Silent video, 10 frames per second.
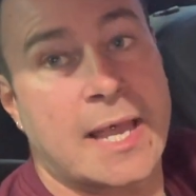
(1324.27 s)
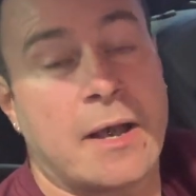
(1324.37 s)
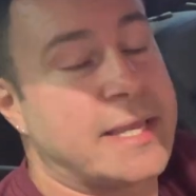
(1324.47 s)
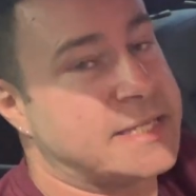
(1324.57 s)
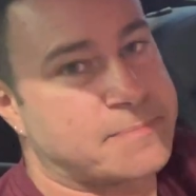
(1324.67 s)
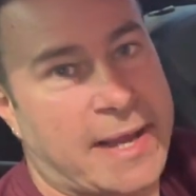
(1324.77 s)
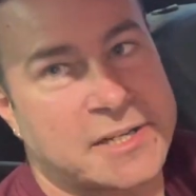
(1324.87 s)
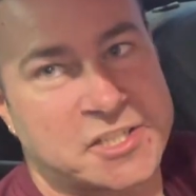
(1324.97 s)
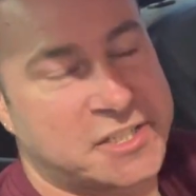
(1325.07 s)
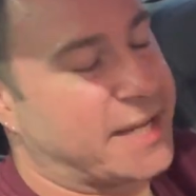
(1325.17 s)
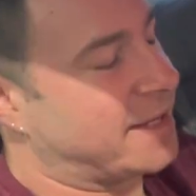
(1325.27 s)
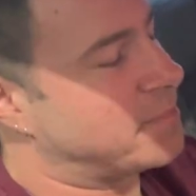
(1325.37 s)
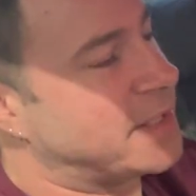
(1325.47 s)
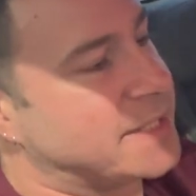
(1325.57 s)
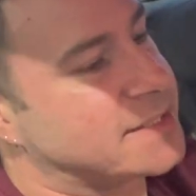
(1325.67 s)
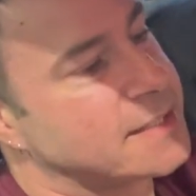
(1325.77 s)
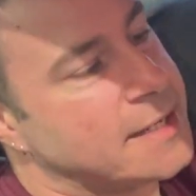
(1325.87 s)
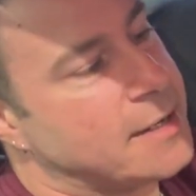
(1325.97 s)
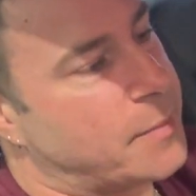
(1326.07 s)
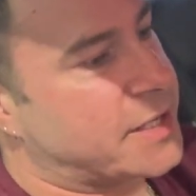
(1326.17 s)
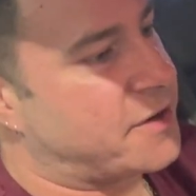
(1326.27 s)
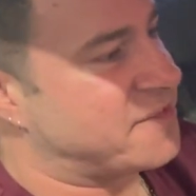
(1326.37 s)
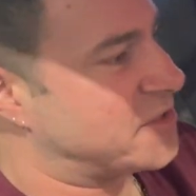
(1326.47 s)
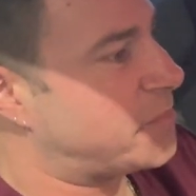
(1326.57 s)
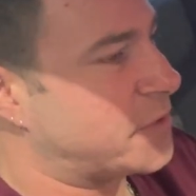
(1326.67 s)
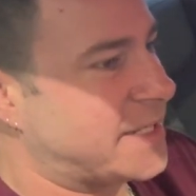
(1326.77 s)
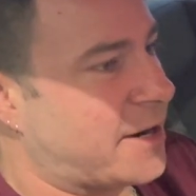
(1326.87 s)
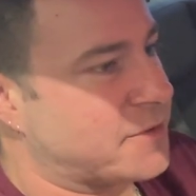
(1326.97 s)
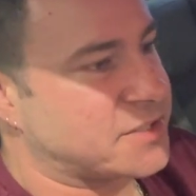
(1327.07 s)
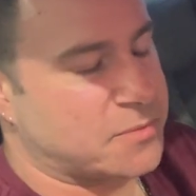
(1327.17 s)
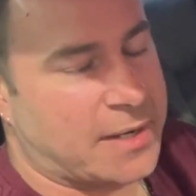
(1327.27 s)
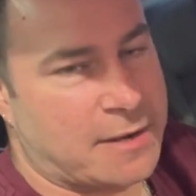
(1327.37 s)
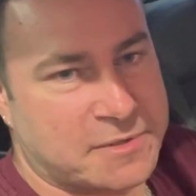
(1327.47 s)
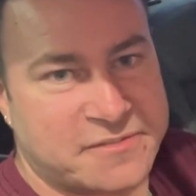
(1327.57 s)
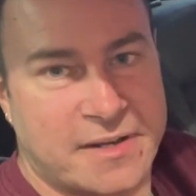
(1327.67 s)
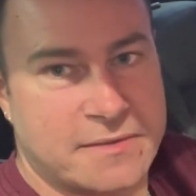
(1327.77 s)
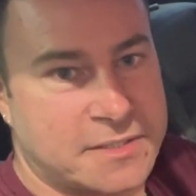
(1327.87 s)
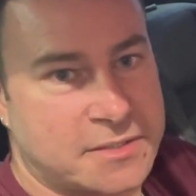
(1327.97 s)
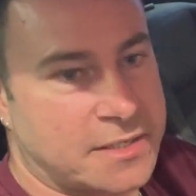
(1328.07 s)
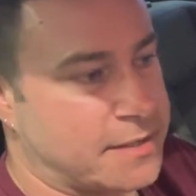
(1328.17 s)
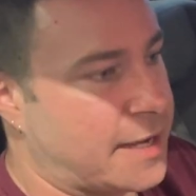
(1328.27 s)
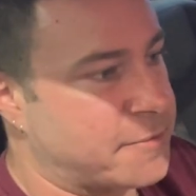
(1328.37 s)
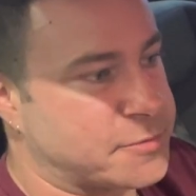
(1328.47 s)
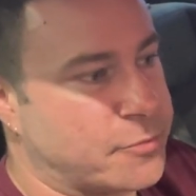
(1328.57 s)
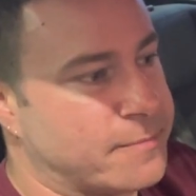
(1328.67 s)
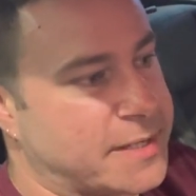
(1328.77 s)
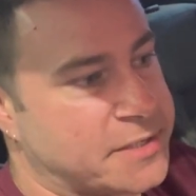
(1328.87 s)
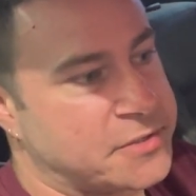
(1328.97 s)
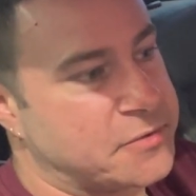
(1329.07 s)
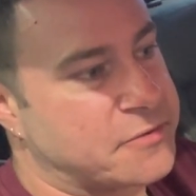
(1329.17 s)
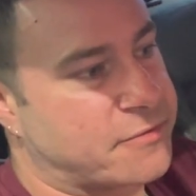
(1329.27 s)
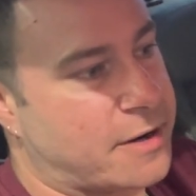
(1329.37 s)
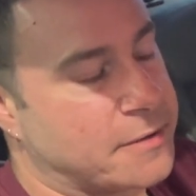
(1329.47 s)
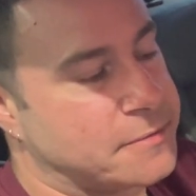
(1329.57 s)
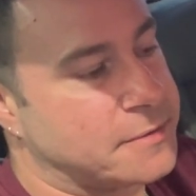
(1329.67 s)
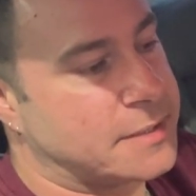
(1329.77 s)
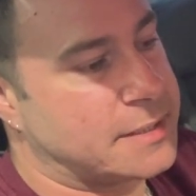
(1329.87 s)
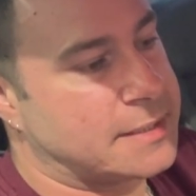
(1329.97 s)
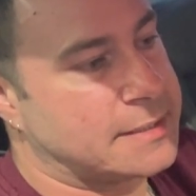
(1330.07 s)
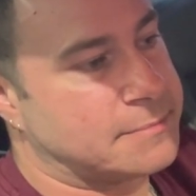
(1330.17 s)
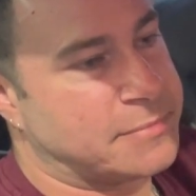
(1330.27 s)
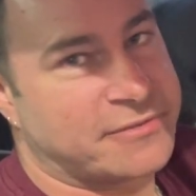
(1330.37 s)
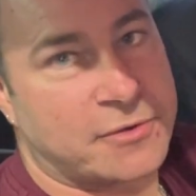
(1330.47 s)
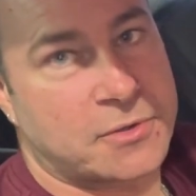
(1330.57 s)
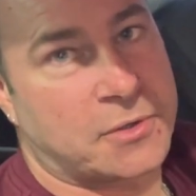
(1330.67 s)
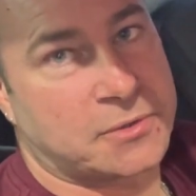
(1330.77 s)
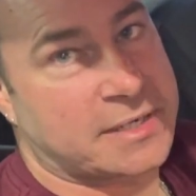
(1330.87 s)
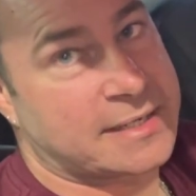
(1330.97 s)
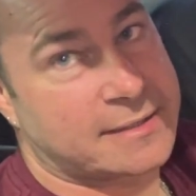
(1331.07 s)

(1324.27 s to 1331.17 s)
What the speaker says: It is passion, but we're kind of at the point now where it's like, well, how much further do you go? How much more money do you throw before calling it?